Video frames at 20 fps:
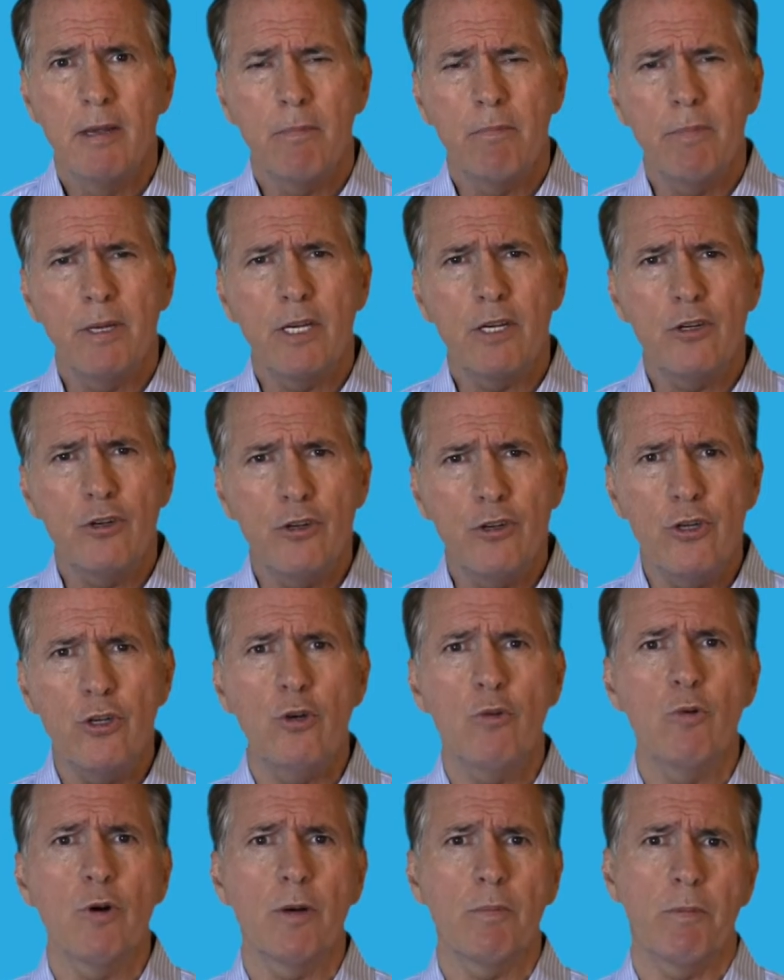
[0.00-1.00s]
because
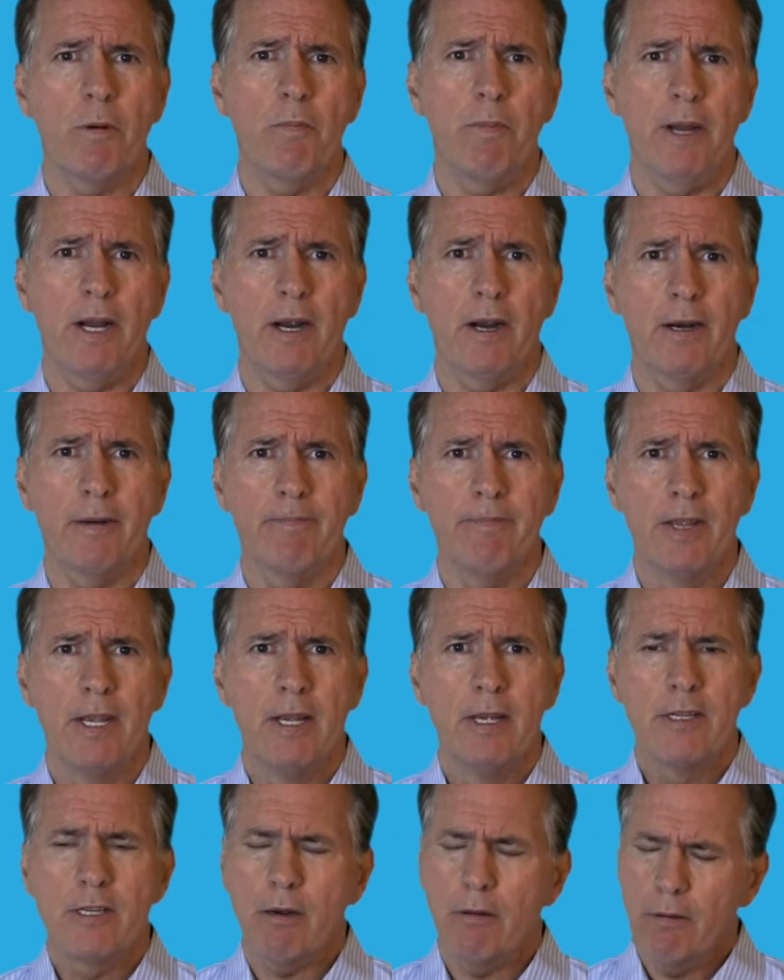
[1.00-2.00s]
you weren't prepared.
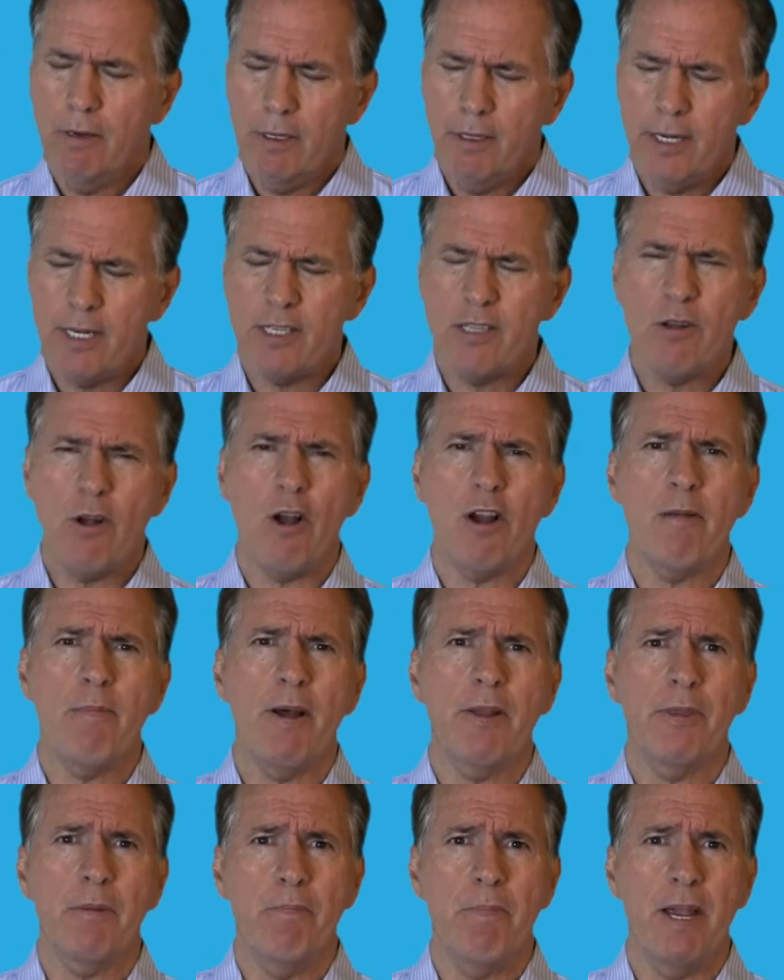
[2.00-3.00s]
So let's talk
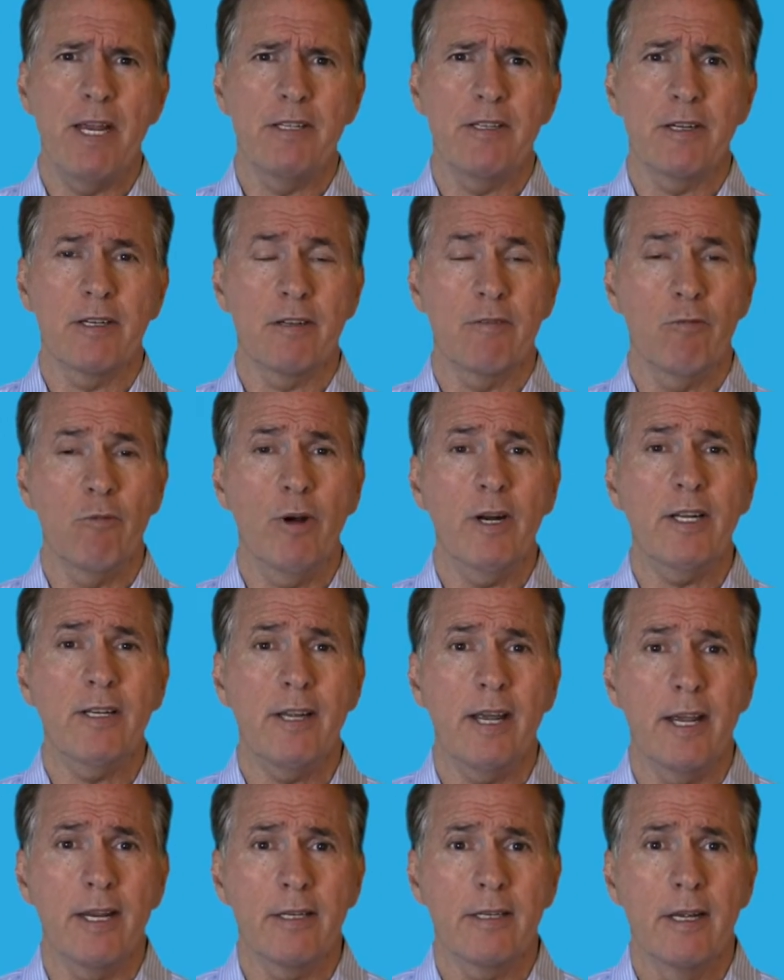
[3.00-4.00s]
about the basics of what it
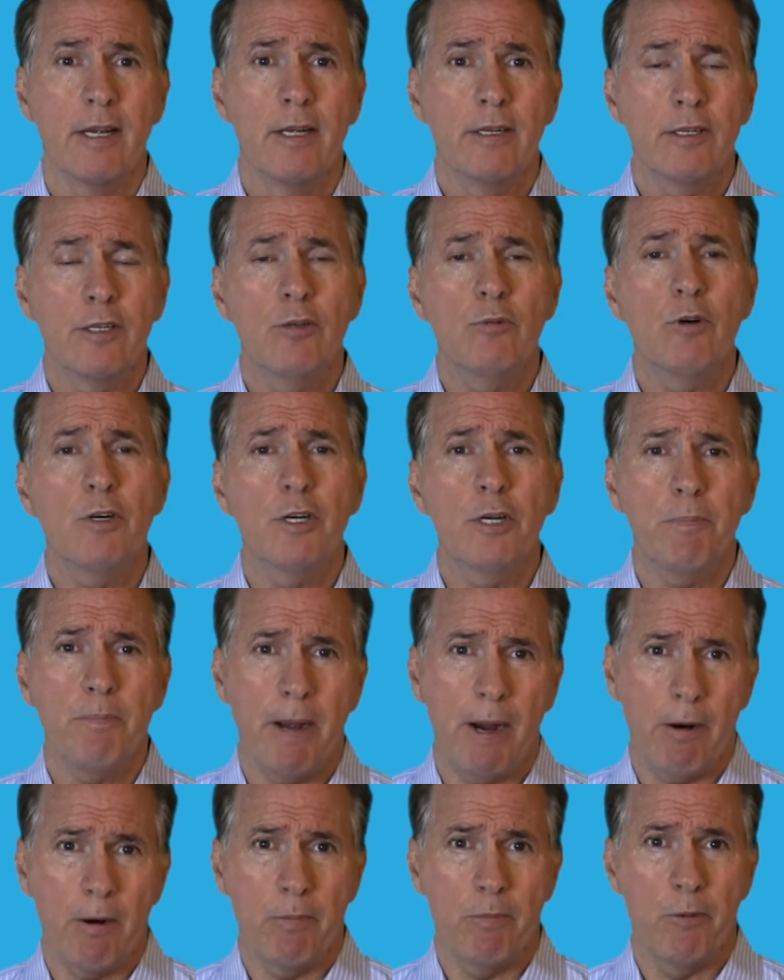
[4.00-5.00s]
takes to do a good
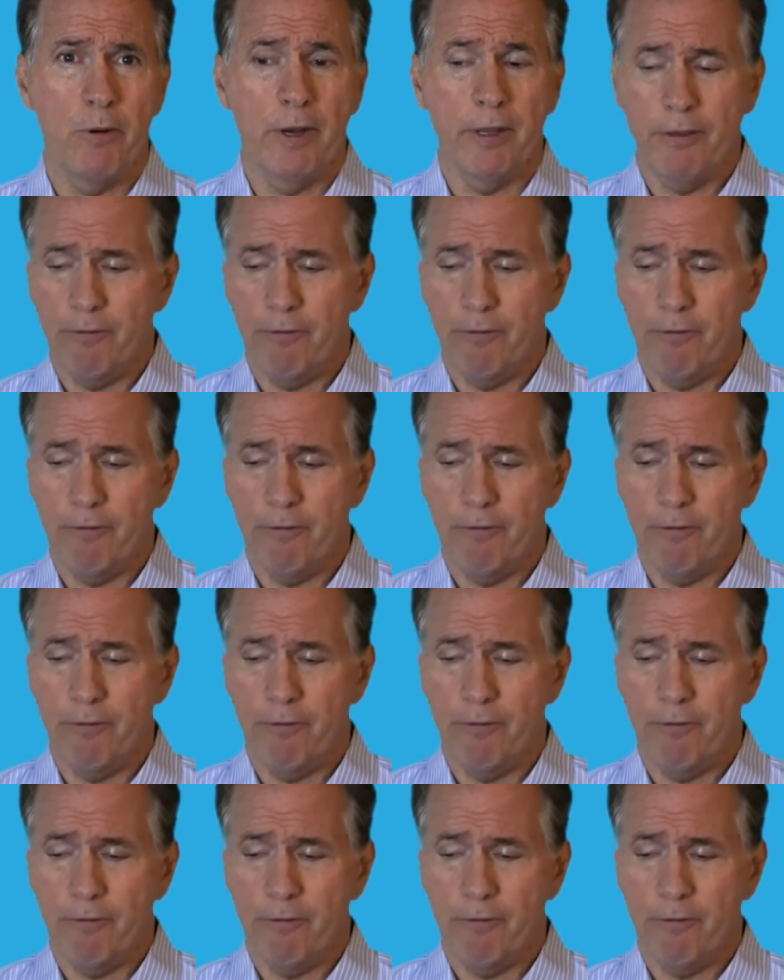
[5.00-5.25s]
PowerPoint.